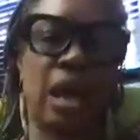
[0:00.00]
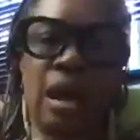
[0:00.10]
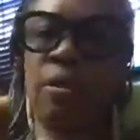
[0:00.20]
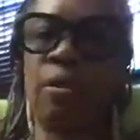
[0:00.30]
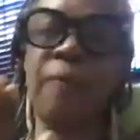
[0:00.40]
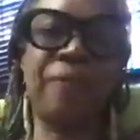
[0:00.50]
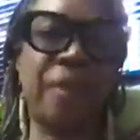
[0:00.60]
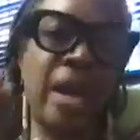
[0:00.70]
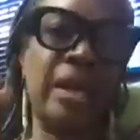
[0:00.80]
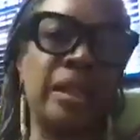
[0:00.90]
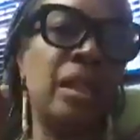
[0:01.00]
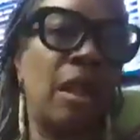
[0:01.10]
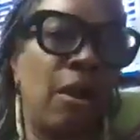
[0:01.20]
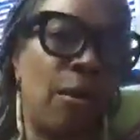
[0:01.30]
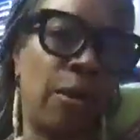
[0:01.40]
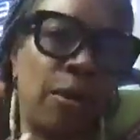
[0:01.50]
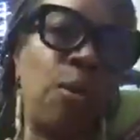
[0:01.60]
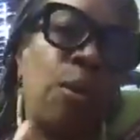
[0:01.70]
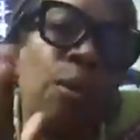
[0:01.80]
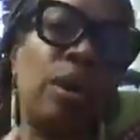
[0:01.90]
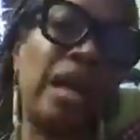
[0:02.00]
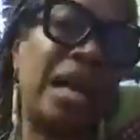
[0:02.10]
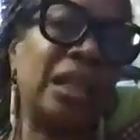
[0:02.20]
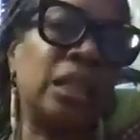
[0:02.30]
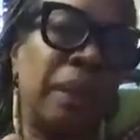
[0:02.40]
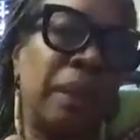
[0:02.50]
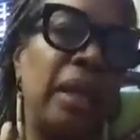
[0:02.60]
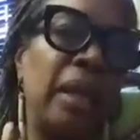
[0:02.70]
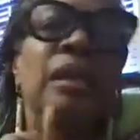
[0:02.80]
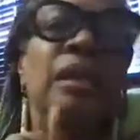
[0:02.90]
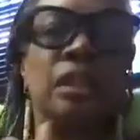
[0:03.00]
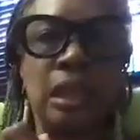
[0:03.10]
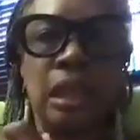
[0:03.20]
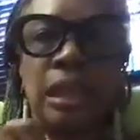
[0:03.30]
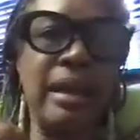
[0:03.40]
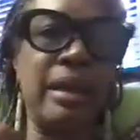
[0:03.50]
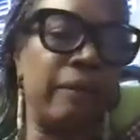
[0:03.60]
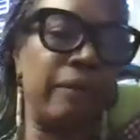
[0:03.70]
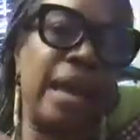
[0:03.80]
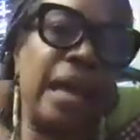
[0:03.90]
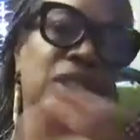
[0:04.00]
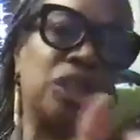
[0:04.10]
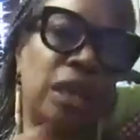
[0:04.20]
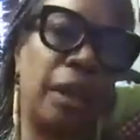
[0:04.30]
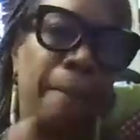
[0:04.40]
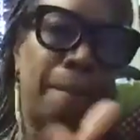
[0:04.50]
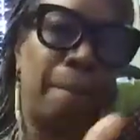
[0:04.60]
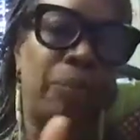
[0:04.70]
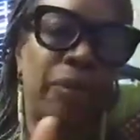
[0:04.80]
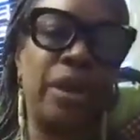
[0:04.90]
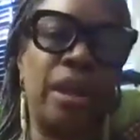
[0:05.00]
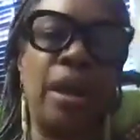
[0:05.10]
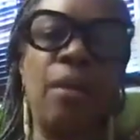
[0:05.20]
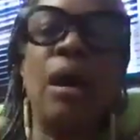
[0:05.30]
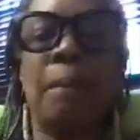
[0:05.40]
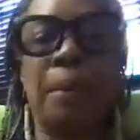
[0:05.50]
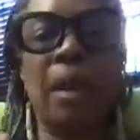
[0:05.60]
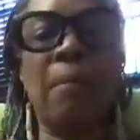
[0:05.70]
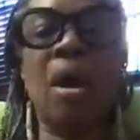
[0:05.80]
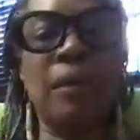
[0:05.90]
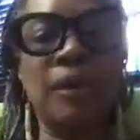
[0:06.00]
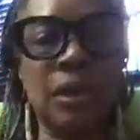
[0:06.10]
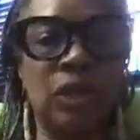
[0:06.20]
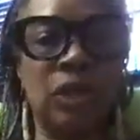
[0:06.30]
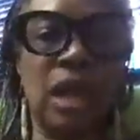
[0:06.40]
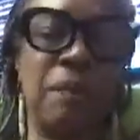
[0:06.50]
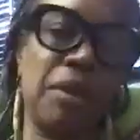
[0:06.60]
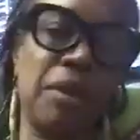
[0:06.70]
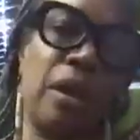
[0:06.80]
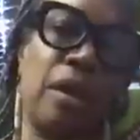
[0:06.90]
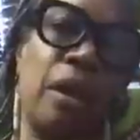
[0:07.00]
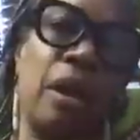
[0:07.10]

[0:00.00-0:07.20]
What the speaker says: a cool friend or a cool classmate to like catch you, but I'm always going to try to be there.